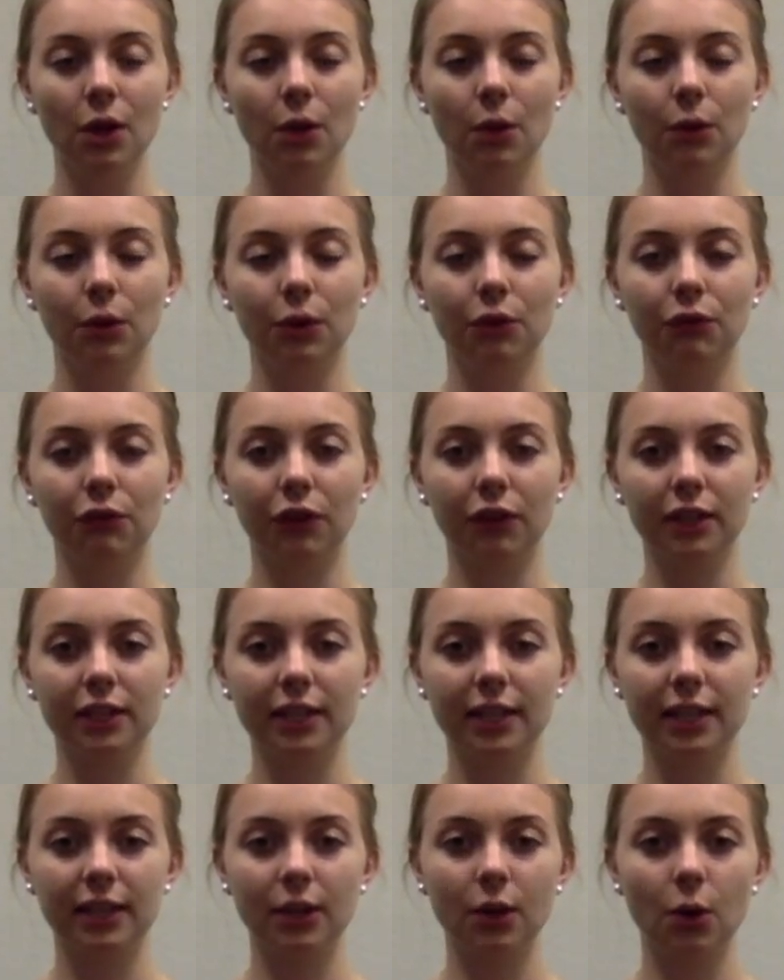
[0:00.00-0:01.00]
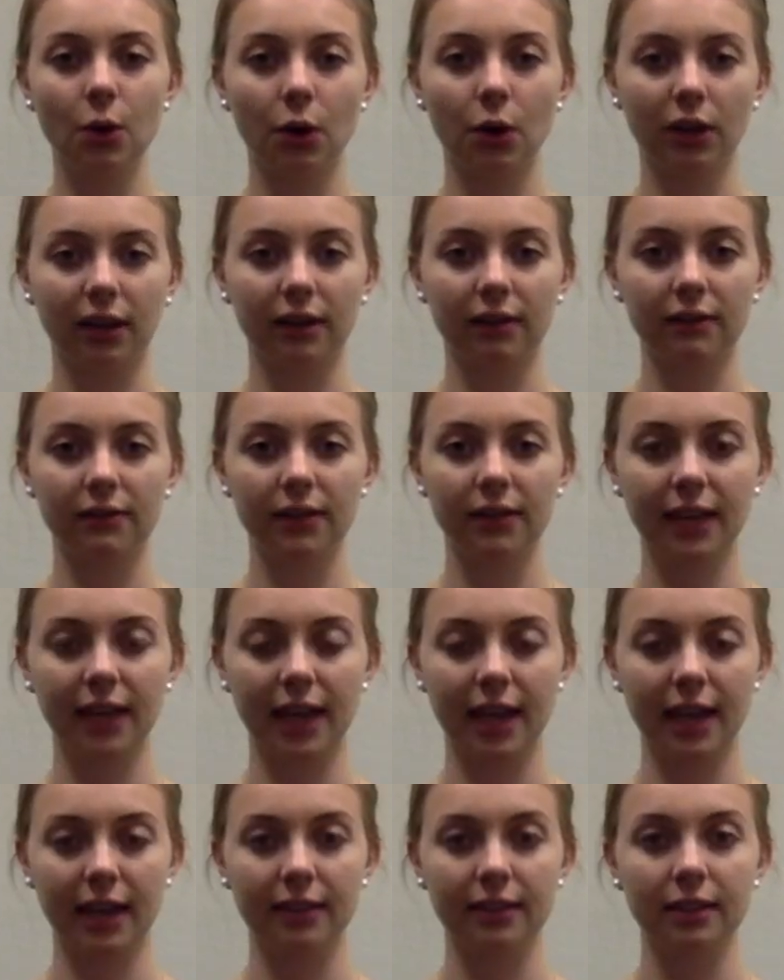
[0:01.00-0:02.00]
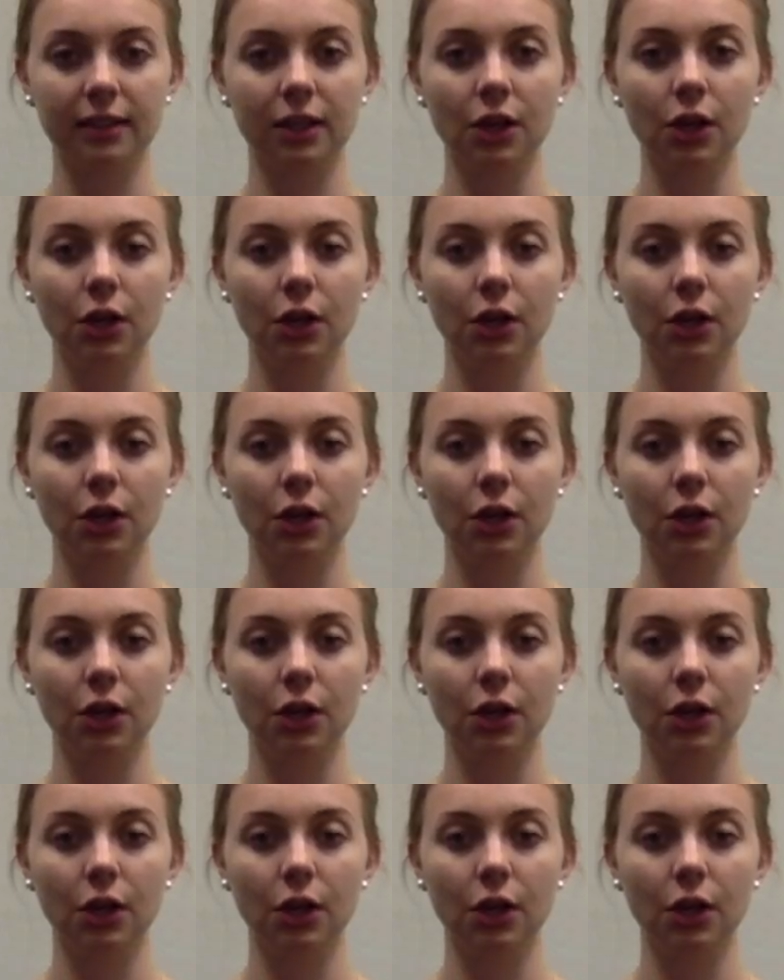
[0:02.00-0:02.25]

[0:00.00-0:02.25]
When you first take the horn out of the case,